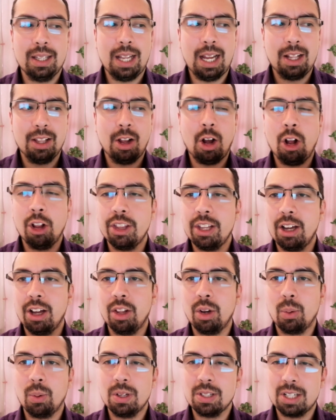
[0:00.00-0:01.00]
All the
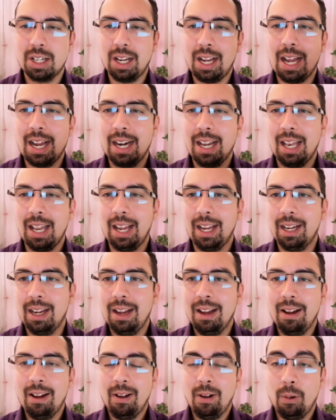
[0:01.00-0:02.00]
other ones are kind of like,
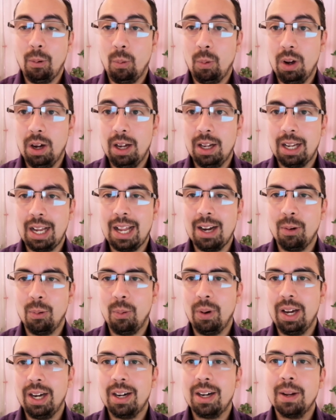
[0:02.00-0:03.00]
what, kind of
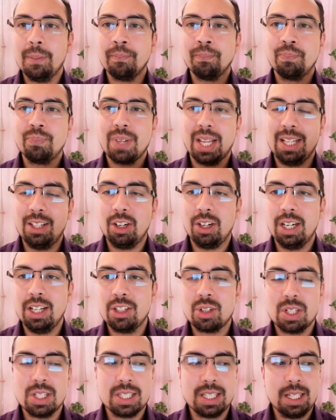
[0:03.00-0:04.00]
weird, and they're
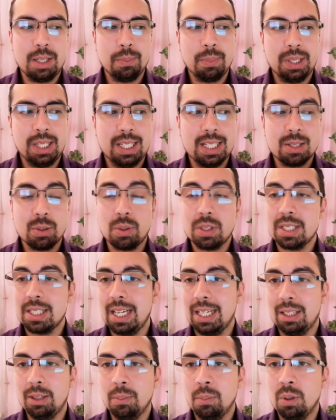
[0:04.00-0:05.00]
interesting, but this one's
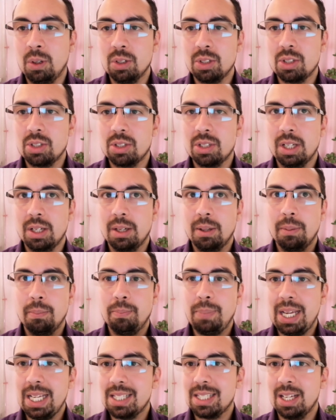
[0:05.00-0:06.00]
like the most
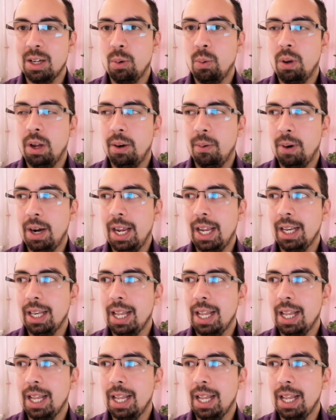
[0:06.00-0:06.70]
basic one, right?